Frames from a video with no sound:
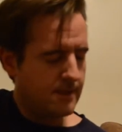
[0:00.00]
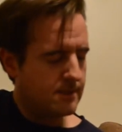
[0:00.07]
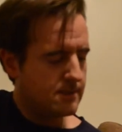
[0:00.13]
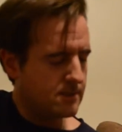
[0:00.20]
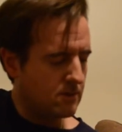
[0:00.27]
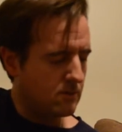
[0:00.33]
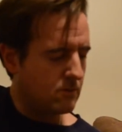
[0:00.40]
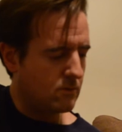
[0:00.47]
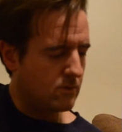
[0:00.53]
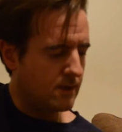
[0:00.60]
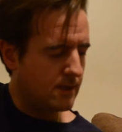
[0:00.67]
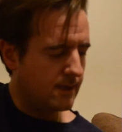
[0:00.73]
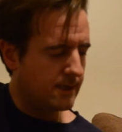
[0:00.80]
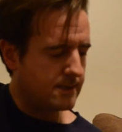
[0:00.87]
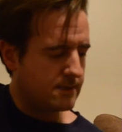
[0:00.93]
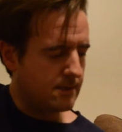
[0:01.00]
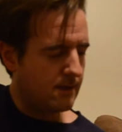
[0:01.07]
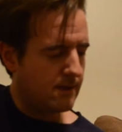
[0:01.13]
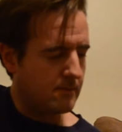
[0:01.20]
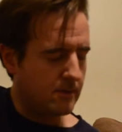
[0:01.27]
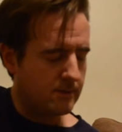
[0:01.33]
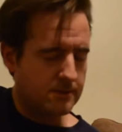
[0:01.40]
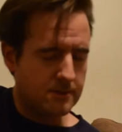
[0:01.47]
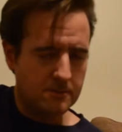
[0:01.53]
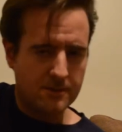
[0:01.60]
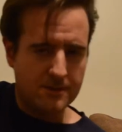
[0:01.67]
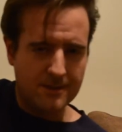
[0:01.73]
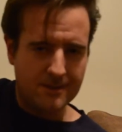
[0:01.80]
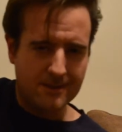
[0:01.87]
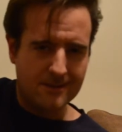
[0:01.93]
So let's talk about some
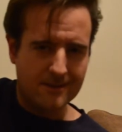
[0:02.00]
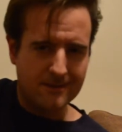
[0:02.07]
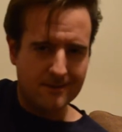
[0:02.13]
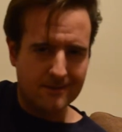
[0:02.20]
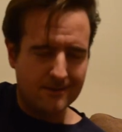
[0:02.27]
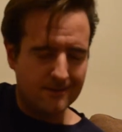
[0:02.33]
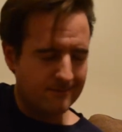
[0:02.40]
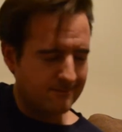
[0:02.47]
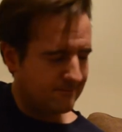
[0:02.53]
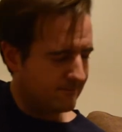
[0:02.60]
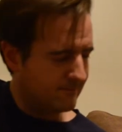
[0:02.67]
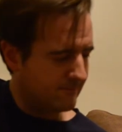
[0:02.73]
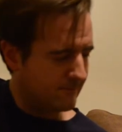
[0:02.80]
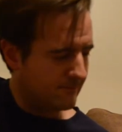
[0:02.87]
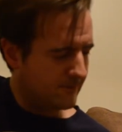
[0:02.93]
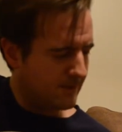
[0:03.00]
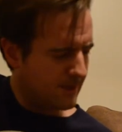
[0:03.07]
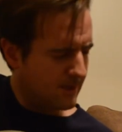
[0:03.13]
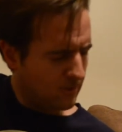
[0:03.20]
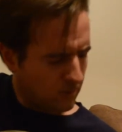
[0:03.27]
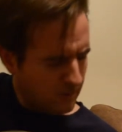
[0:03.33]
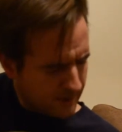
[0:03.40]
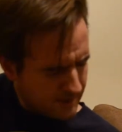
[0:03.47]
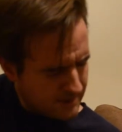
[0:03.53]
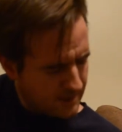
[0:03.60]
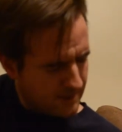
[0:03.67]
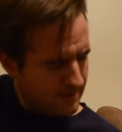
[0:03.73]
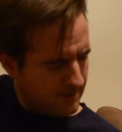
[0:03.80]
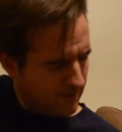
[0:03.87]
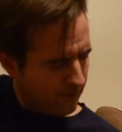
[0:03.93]
of the real
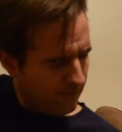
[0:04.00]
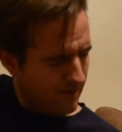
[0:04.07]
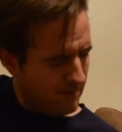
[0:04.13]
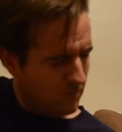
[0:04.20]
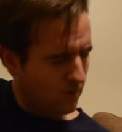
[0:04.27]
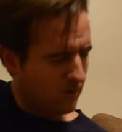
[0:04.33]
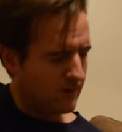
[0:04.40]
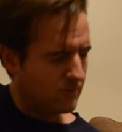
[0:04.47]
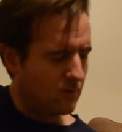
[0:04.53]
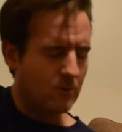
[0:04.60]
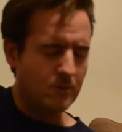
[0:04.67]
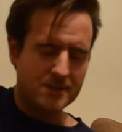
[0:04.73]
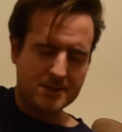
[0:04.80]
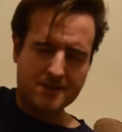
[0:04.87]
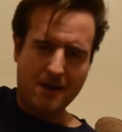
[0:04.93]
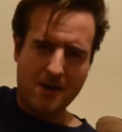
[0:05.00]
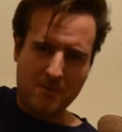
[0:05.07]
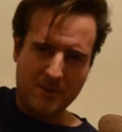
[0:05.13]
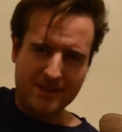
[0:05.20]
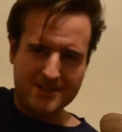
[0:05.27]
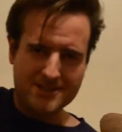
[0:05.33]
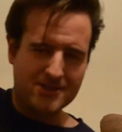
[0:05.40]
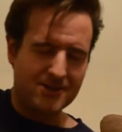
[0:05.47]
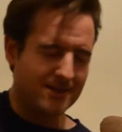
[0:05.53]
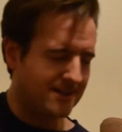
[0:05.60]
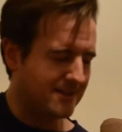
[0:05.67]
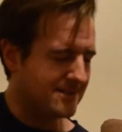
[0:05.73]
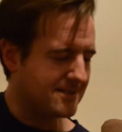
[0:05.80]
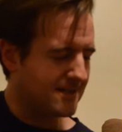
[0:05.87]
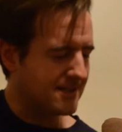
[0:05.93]
estate on the fretboard and where we're stopping and
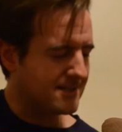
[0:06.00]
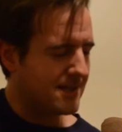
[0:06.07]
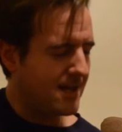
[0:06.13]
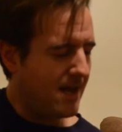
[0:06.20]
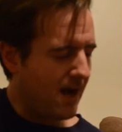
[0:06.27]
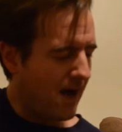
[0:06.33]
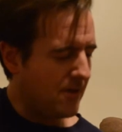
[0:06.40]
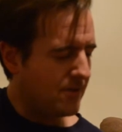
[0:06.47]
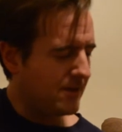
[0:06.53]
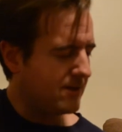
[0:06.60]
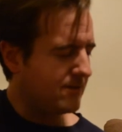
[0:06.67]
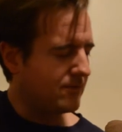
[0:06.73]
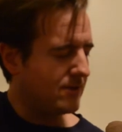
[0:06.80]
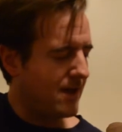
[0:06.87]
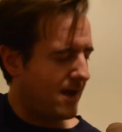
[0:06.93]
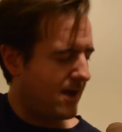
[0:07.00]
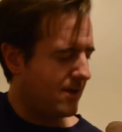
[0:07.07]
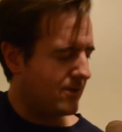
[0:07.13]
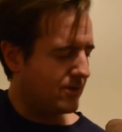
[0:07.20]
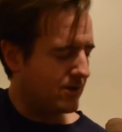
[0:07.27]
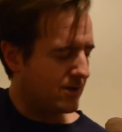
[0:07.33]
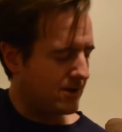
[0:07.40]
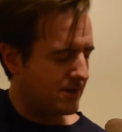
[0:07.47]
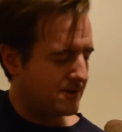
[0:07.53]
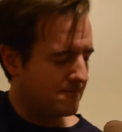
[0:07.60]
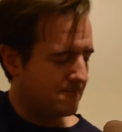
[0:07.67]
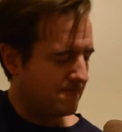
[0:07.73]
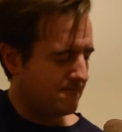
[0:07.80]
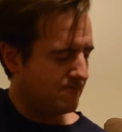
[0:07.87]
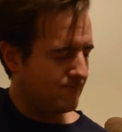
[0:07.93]
starting these things. I think of like 3rd,
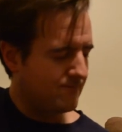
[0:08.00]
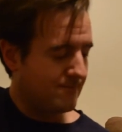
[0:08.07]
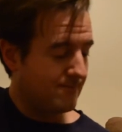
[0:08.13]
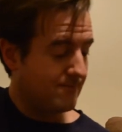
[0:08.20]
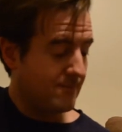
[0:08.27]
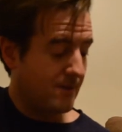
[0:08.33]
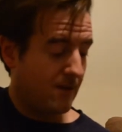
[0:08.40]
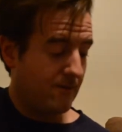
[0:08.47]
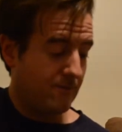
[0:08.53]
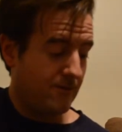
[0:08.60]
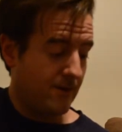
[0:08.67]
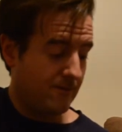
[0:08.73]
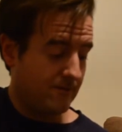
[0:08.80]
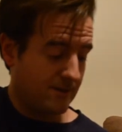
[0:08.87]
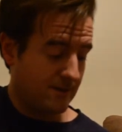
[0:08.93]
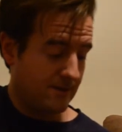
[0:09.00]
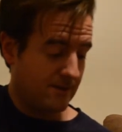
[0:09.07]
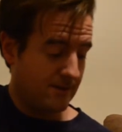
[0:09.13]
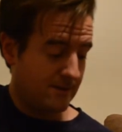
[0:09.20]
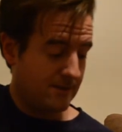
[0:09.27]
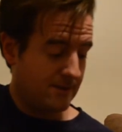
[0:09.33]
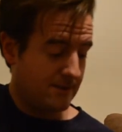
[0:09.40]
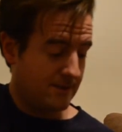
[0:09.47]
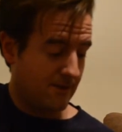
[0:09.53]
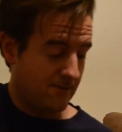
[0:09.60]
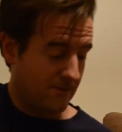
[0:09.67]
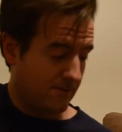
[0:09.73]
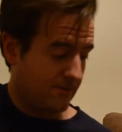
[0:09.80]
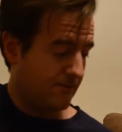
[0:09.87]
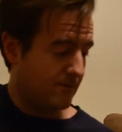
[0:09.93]
5th,
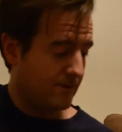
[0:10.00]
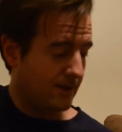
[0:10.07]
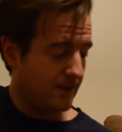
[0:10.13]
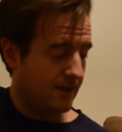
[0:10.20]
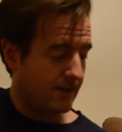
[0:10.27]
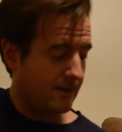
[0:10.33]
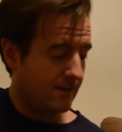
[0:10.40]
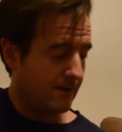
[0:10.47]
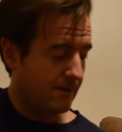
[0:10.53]
7th for the lick.